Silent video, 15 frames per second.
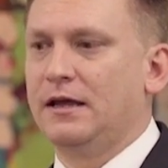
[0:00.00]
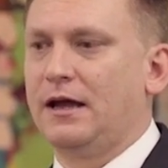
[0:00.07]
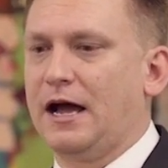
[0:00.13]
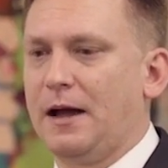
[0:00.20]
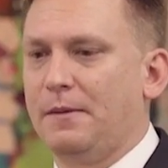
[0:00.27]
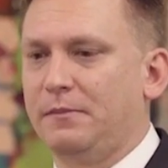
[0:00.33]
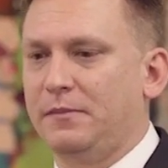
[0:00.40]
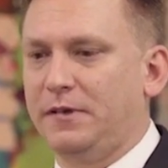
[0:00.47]

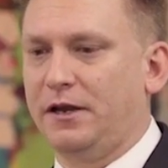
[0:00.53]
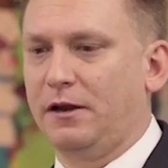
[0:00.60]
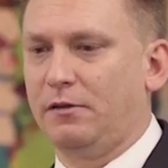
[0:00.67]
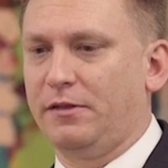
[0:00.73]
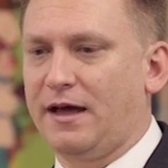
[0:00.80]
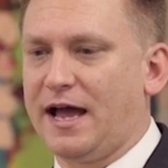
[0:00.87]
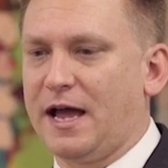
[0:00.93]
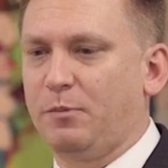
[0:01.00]

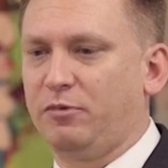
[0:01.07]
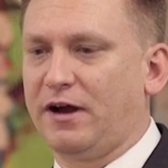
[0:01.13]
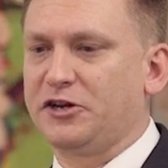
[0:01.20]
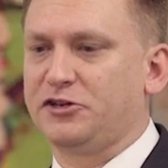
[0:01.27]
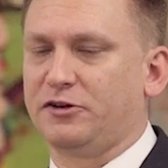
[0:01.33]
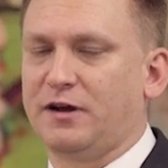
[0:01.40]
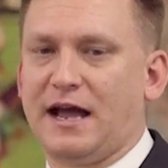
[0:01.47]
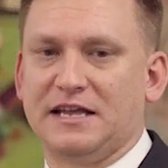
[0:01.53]
the high
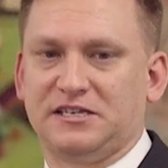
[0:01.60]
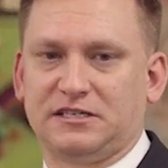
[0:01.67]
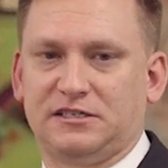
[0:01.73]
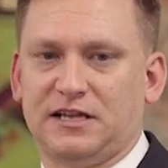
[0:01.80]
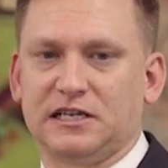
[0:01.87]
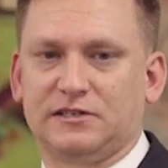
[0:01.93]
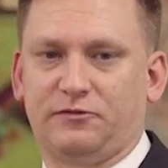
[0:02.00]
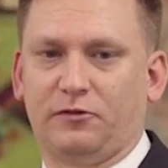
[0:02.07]
pressure, high
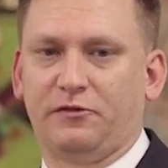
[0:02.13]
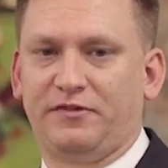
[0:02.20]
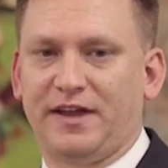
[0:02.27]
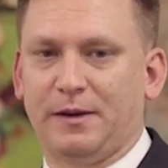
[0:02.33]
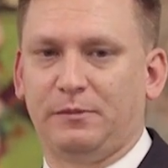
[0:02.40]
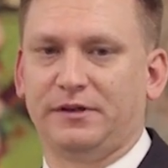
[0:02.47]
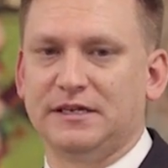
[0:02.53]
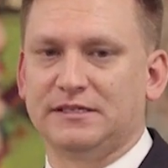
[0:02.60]
successful
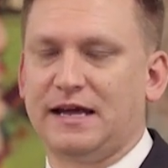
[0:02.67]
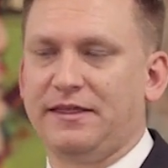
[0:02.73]
families,